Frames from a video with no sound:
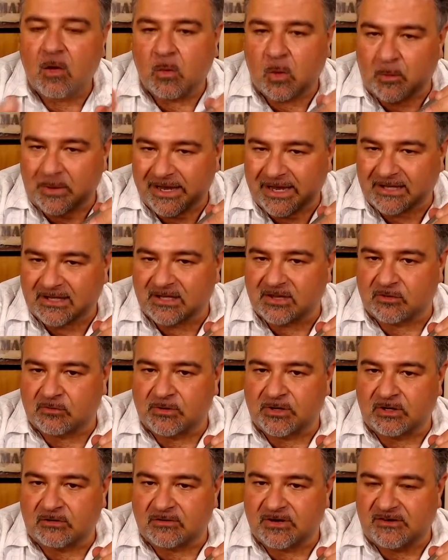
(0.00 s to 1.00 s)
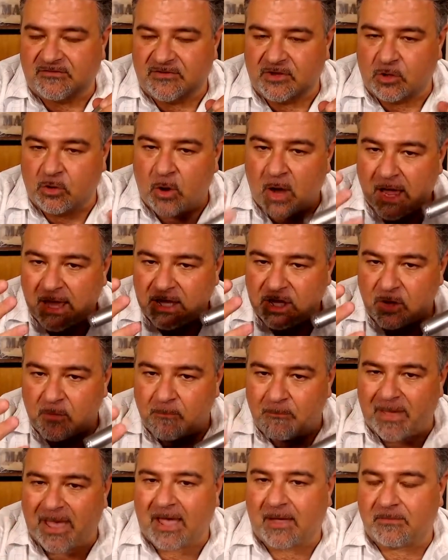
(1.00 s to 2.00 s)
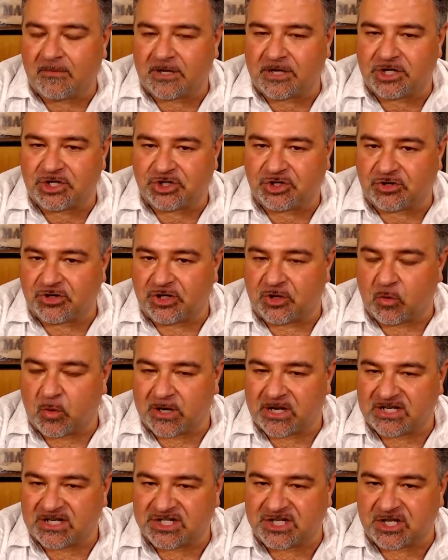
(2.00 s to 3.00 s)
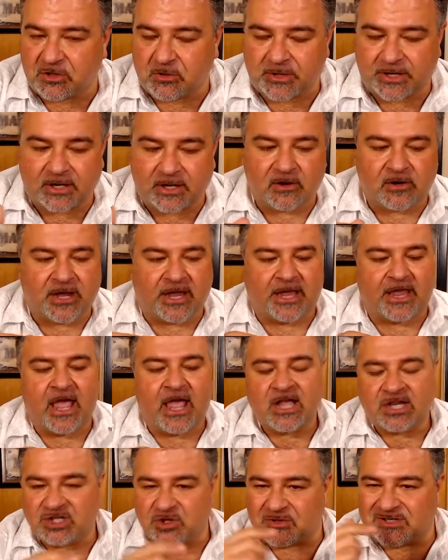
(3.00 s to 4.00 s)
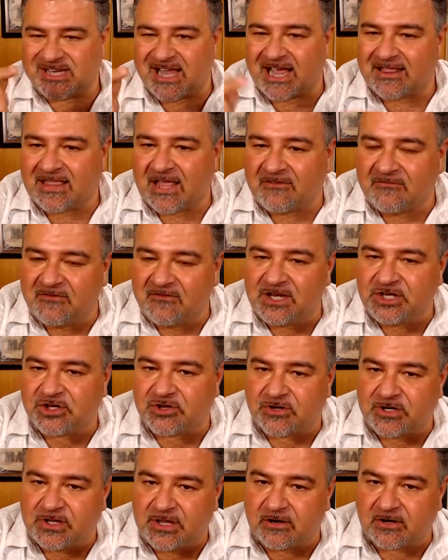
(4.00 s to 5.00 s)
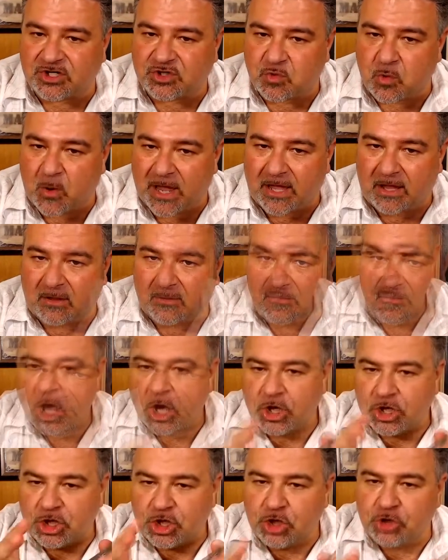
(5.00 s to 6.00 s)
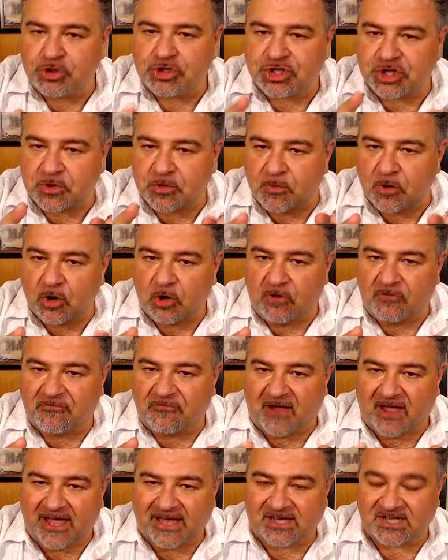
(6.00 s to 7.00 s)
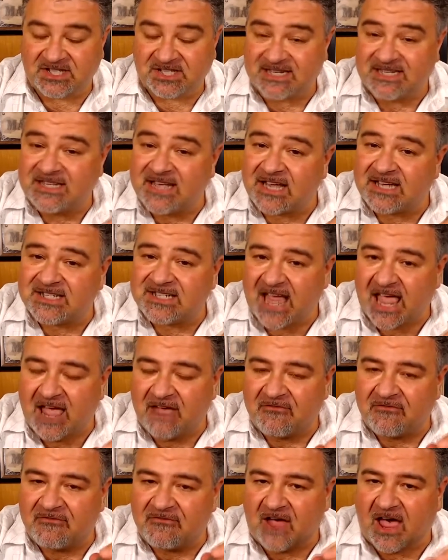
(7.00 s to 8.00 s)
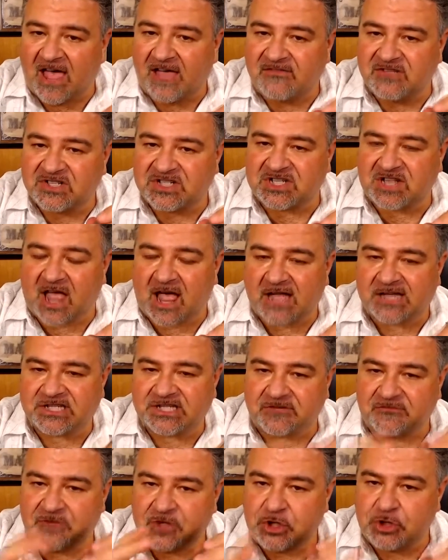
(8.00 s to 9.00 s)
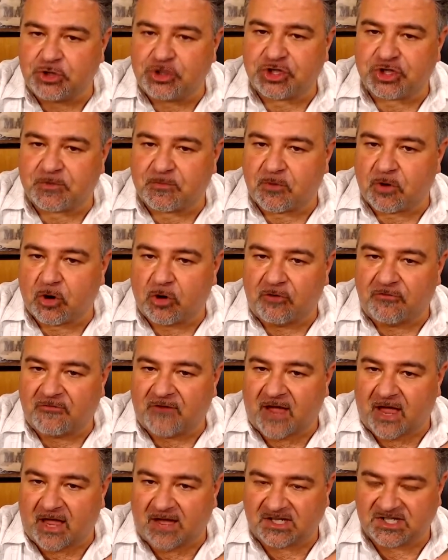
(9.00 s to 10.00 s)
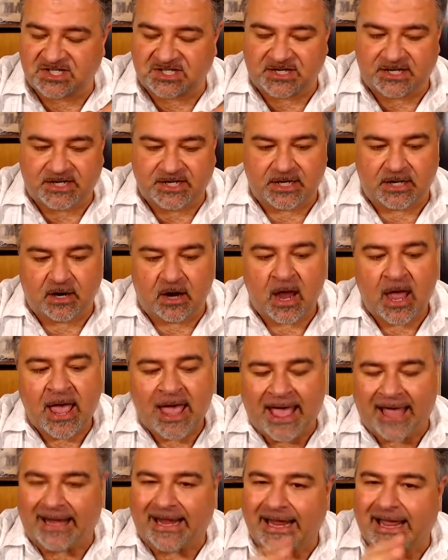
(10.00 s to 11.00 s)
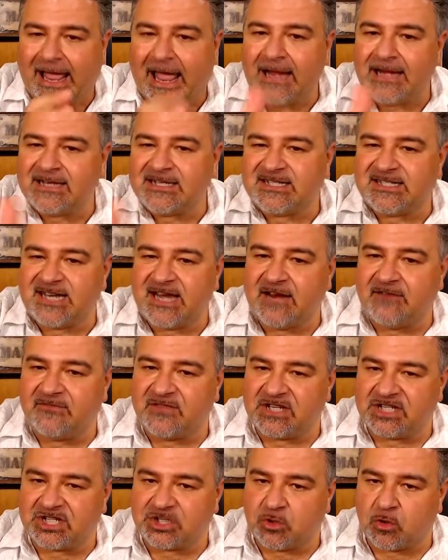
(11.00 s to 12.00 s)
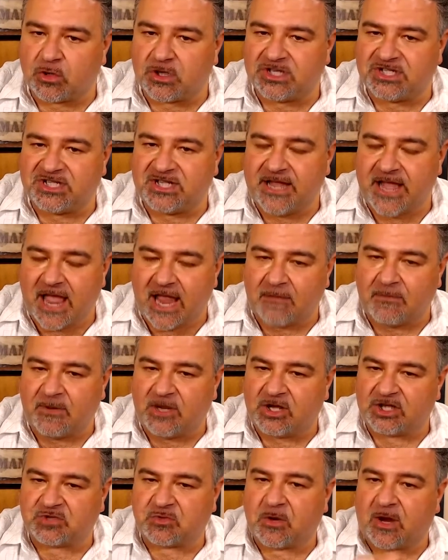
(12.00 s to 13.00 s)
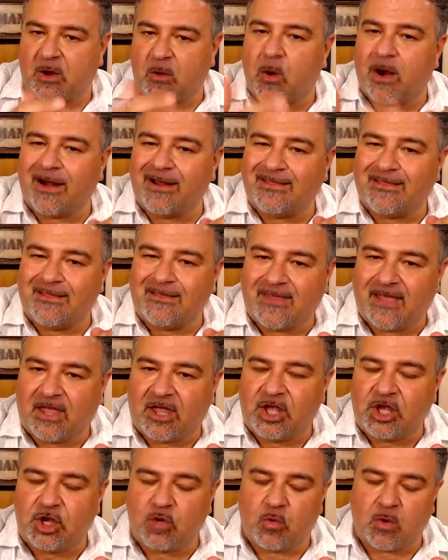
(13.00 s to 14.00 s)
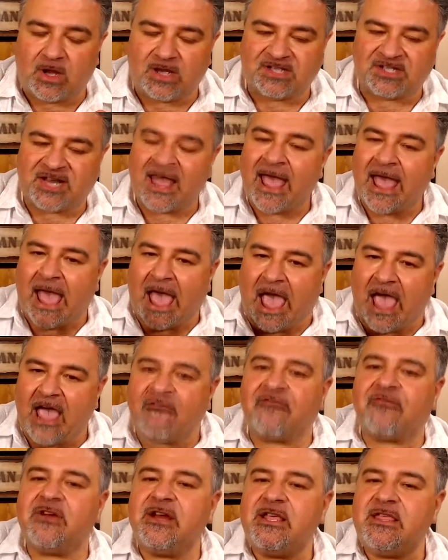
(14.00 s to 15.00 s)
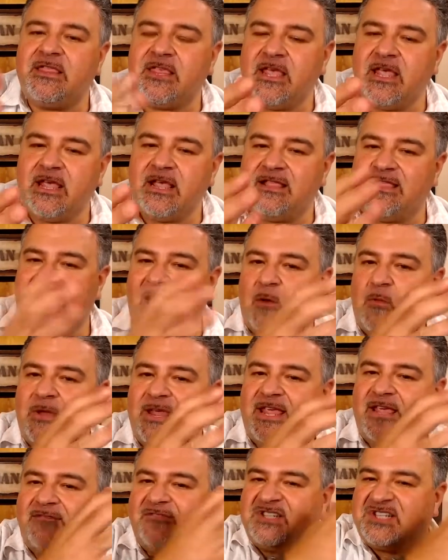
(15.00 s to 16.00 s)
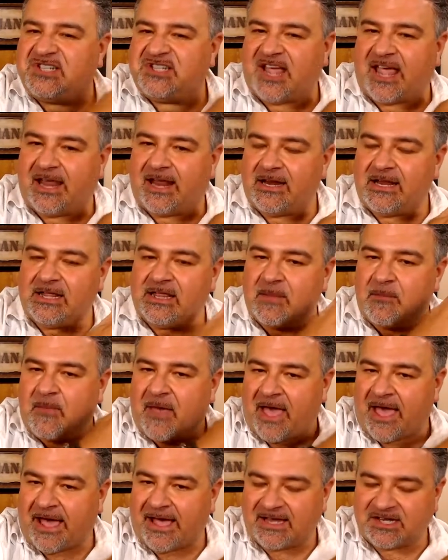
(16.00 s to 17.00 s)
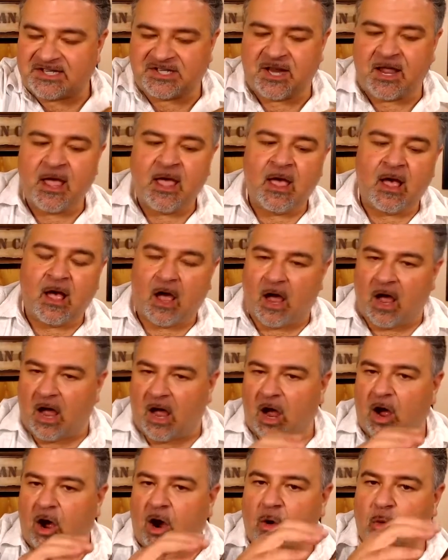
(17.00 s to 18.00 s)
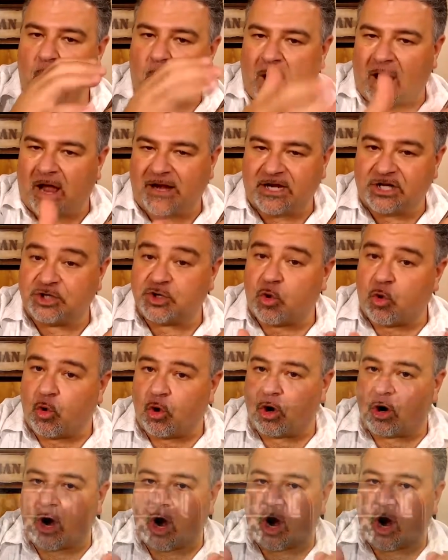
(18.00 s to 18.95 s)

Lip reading: when we get to the real review, you bet I'm going to show you what it's doing, okay? So it's got that feature in there as well. User profiles. It does have 5 slots of user profiles in here. And I kind of saved this towards the end because what I wanted to tell you was everything that we have set in the past. Our wattage or